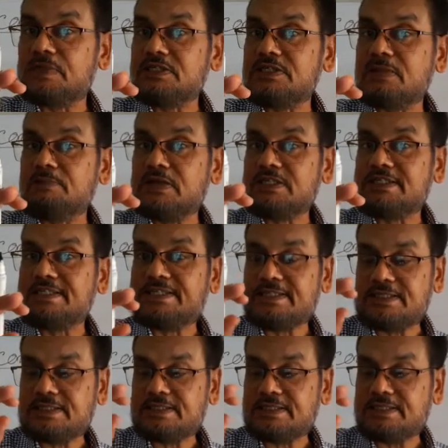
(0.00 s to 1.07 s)
number
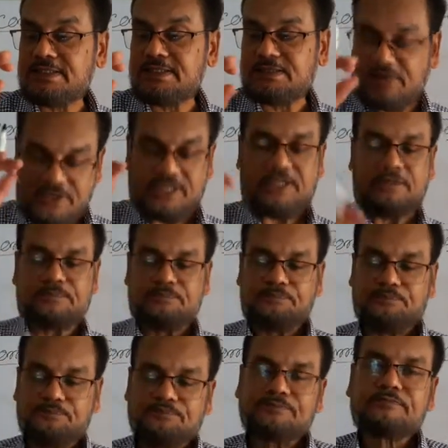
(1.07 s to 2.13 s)
63.
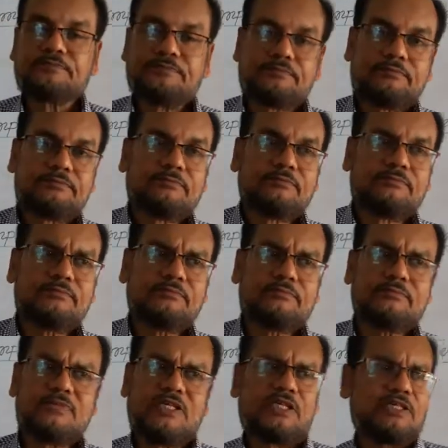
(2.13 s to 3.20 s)

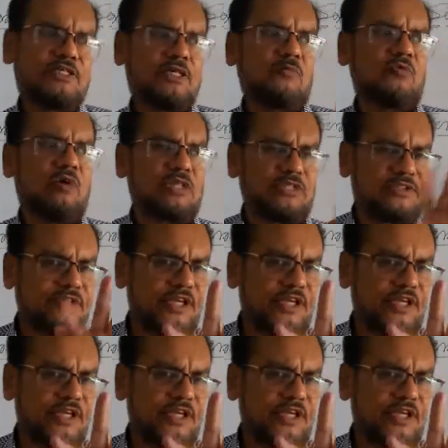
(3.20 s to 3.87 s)
There are some words,